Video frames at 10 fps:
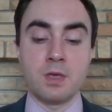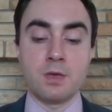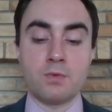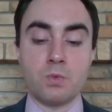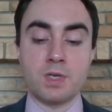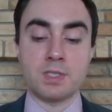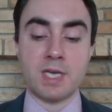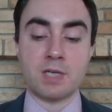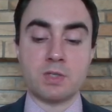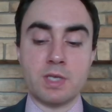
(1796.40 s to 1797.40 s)
For what is
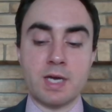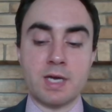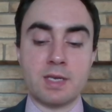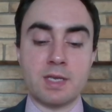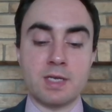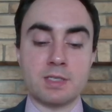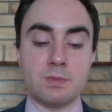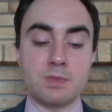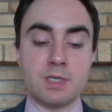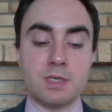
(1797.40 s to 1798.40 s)
actually hot cannot
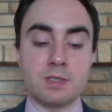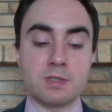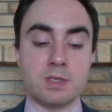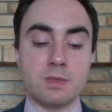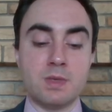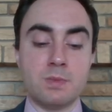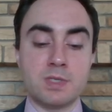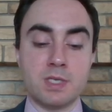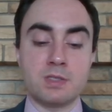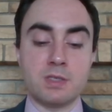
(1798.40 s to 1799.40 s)
simultaneously be
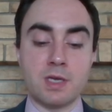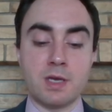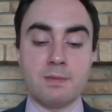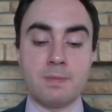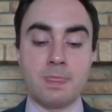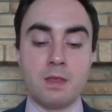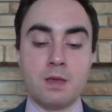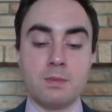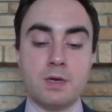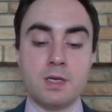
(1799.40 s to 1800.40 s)
potentially hot,
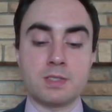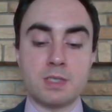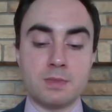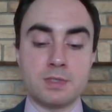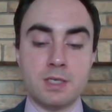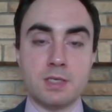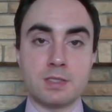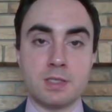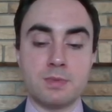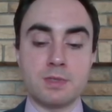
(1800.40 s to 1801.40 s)
but it is
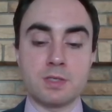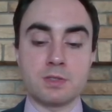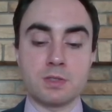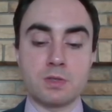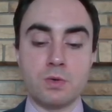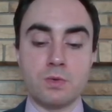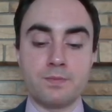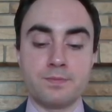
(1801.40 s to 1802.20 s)
simultaneously potentially cold.